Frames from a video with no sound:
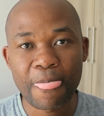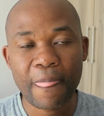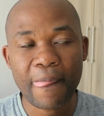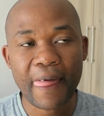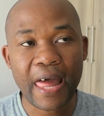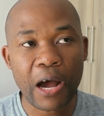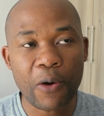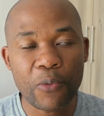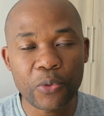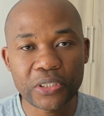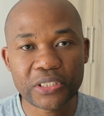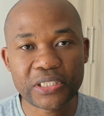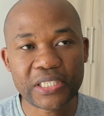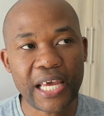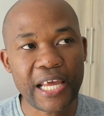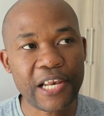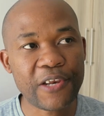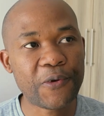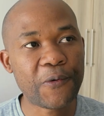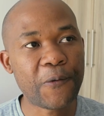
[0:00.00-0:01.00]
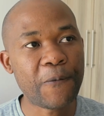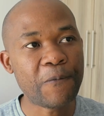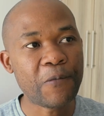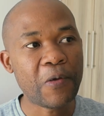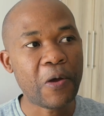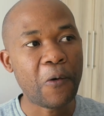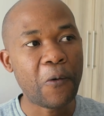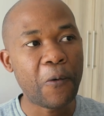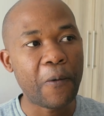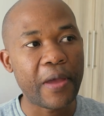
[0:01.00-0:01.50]
I will tell you,
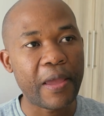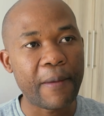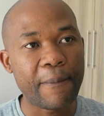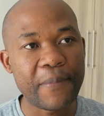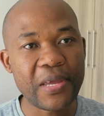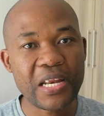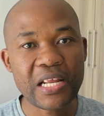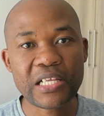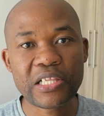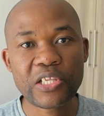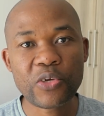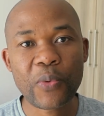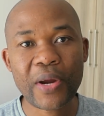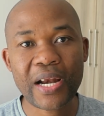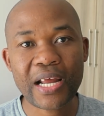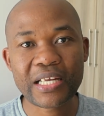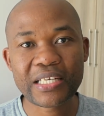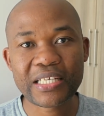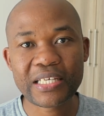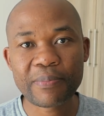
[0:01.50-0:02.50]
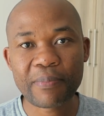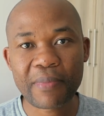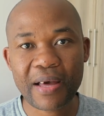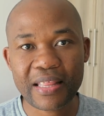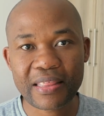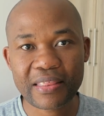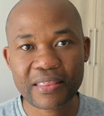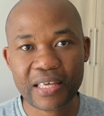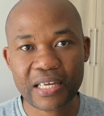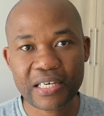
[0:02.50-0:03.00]
immediately when I did my
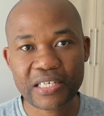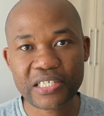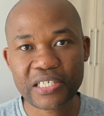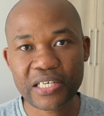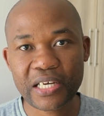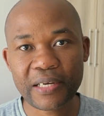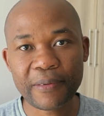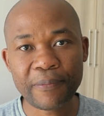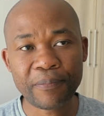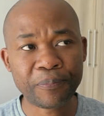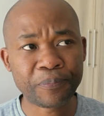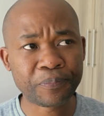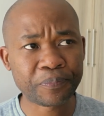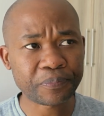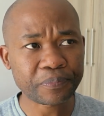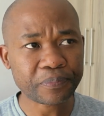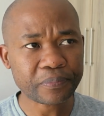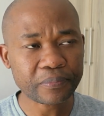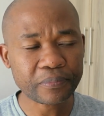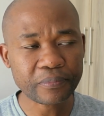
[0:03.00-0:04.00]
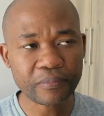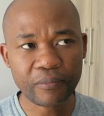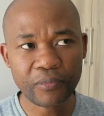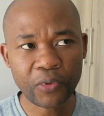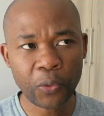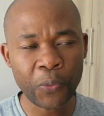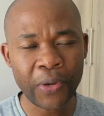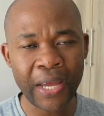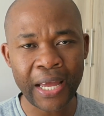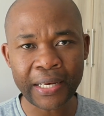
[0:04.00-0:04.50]
3rd year,
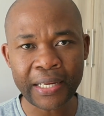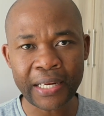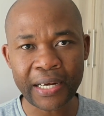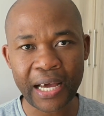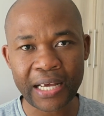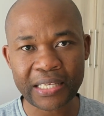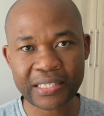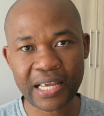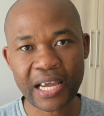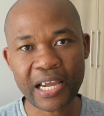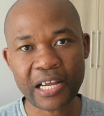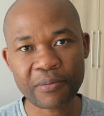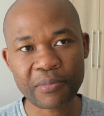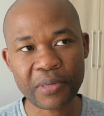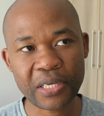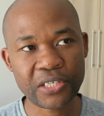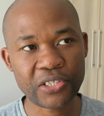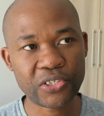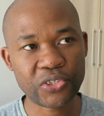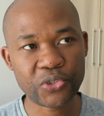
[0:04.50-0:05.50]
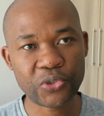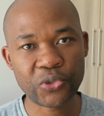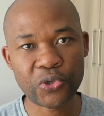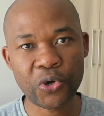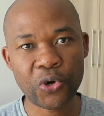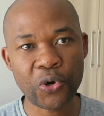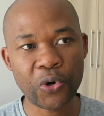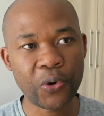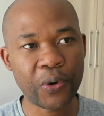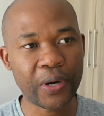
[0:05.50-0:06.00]
we had an assignment to
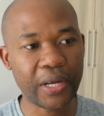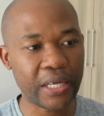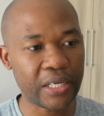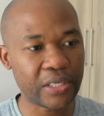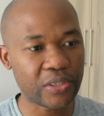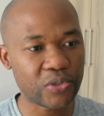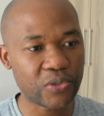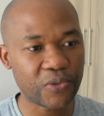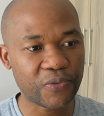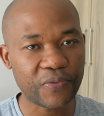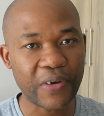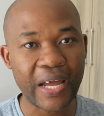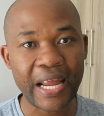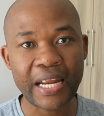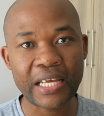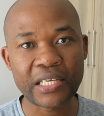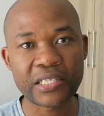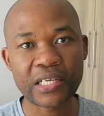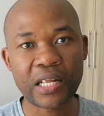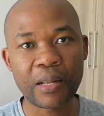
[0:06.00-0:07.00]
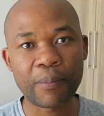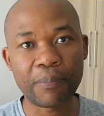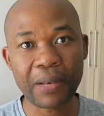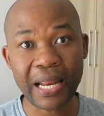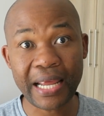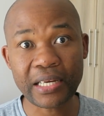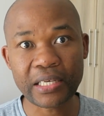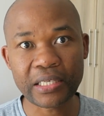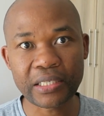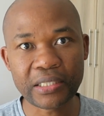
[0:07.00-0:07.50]
go into financial
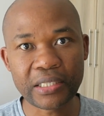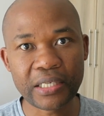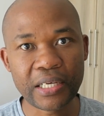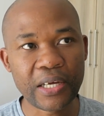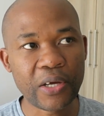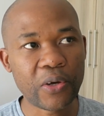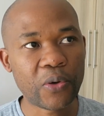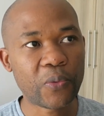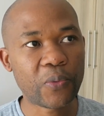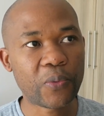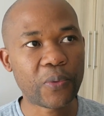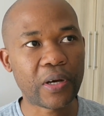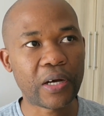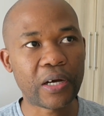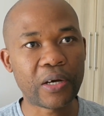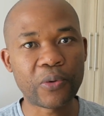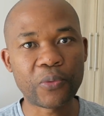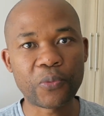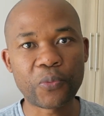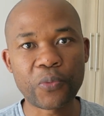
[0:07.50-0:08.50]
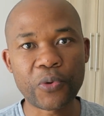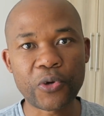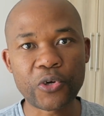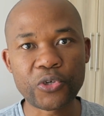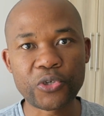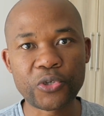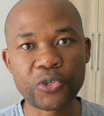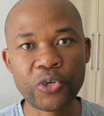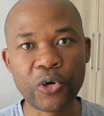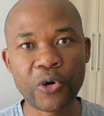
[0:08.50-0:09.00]
planning. We
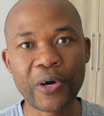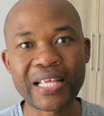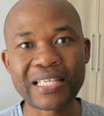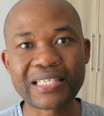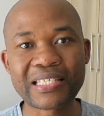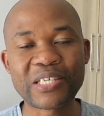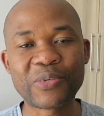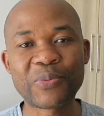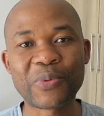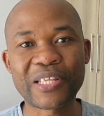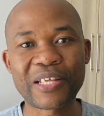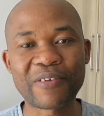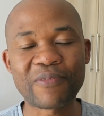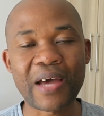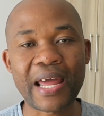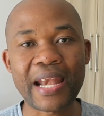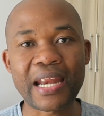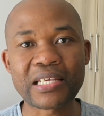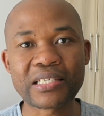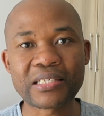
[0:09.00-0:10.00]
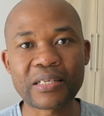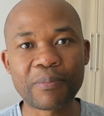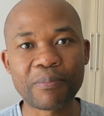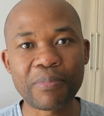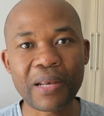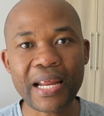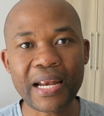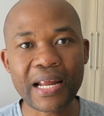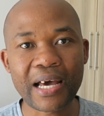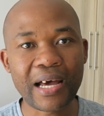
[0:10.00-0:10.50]
could go and sit with a financial
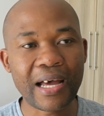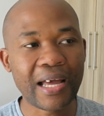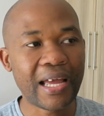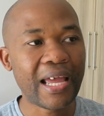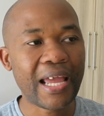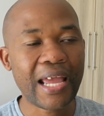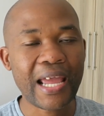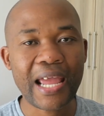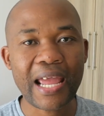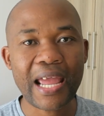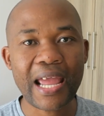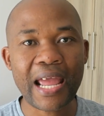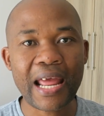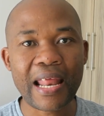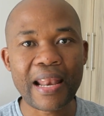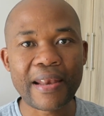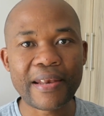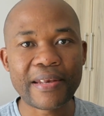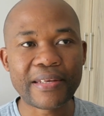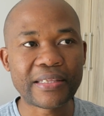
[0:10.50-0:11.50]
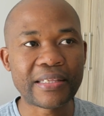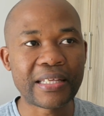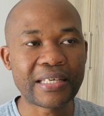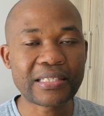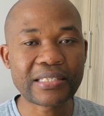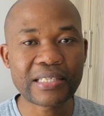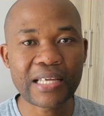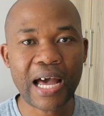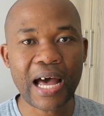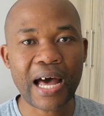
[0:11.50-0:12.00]
planner, and
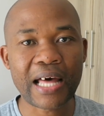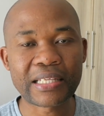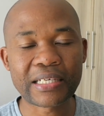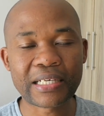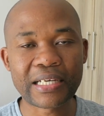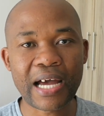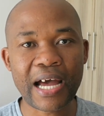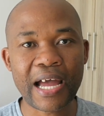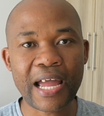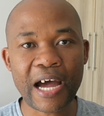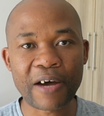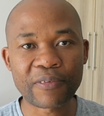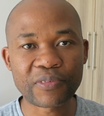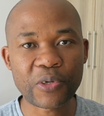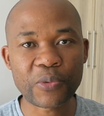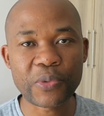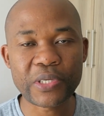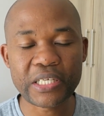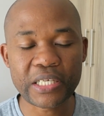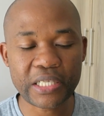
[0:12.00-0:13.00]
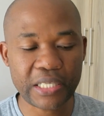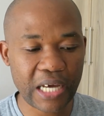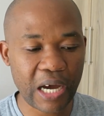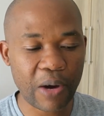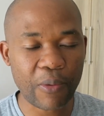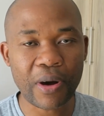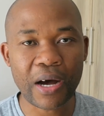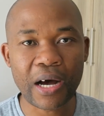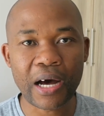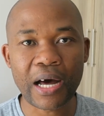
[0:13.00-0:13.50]
this other guy, after we did
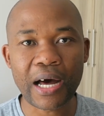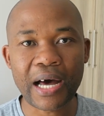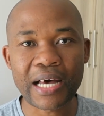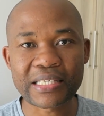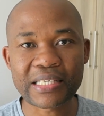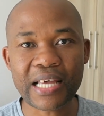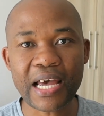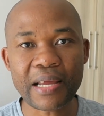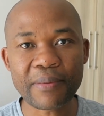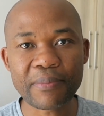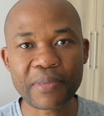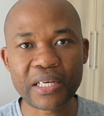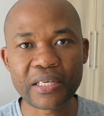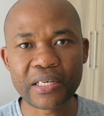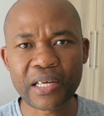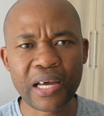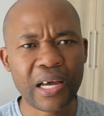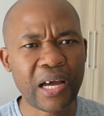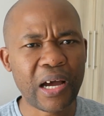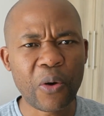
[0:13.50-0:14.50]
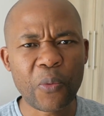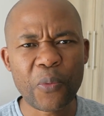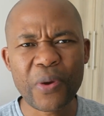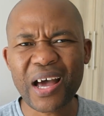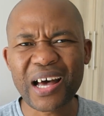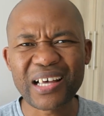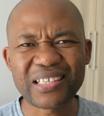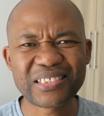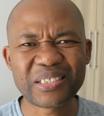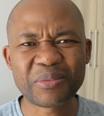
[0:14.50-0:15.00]
our assignment, we
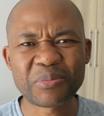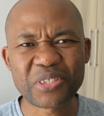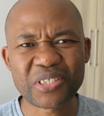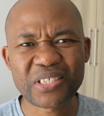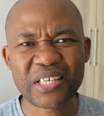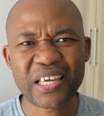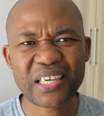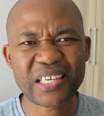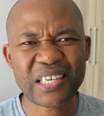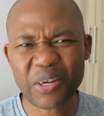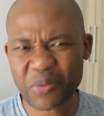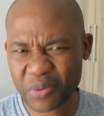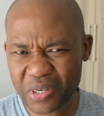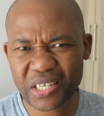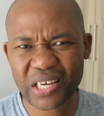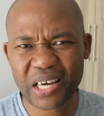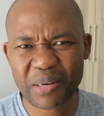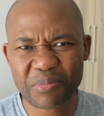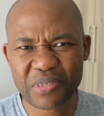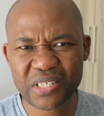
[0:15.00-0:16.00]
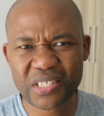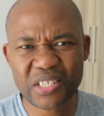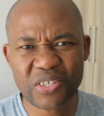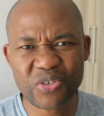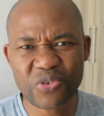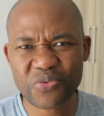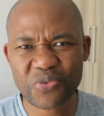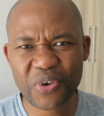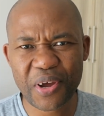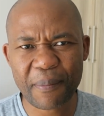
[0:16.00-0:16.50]
asked him to say, can we come see
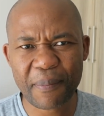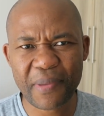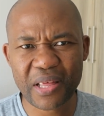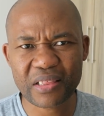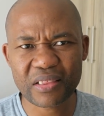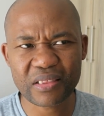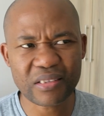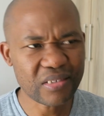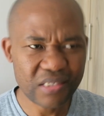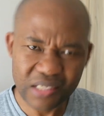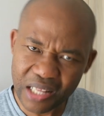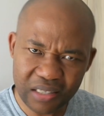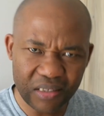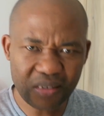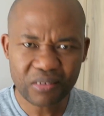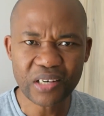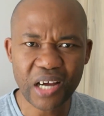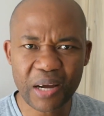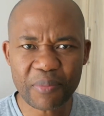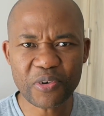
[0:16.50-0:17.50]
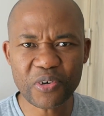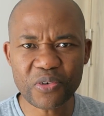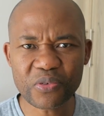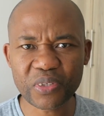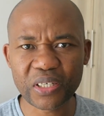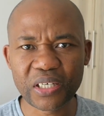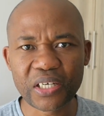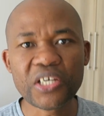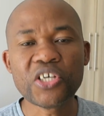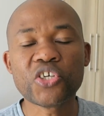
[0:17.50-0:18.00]
you for a month? He's like, no, come
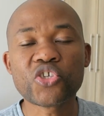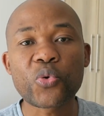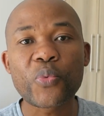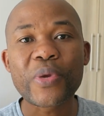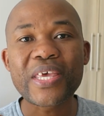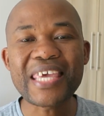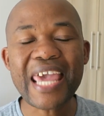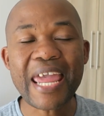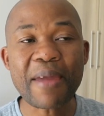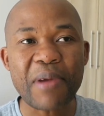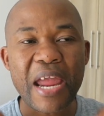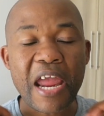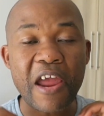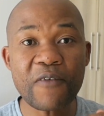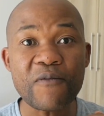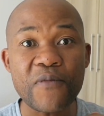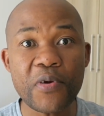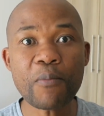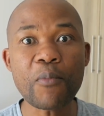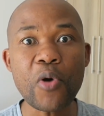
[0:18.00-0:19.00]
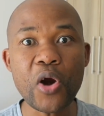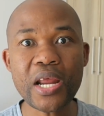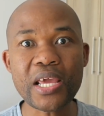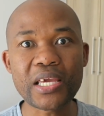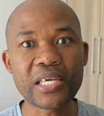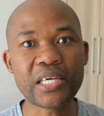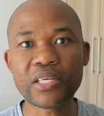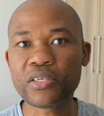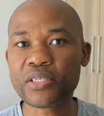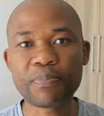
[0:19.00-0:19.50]
over. So we came every
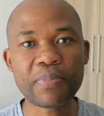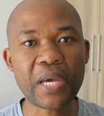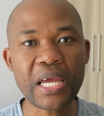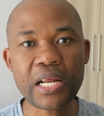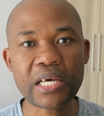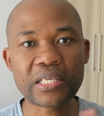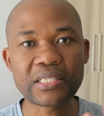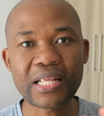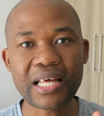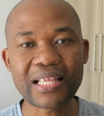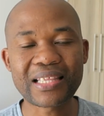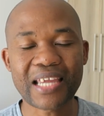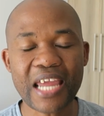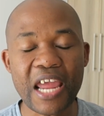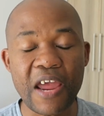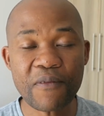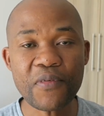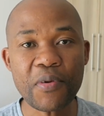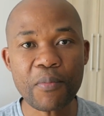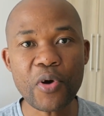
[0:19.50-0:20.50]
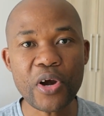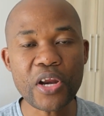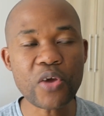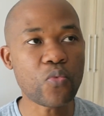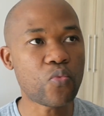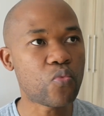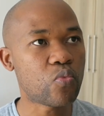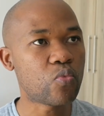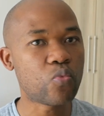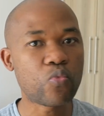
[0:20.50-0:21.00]
morning. He paid us nothing. Every
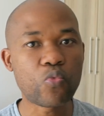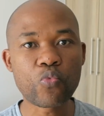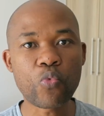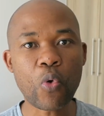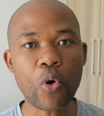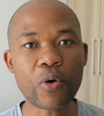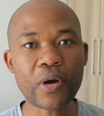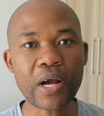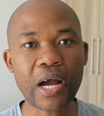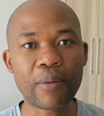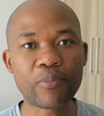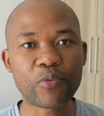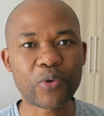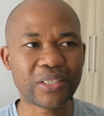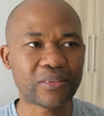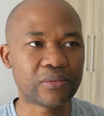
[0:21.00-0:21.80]
morning, woke up,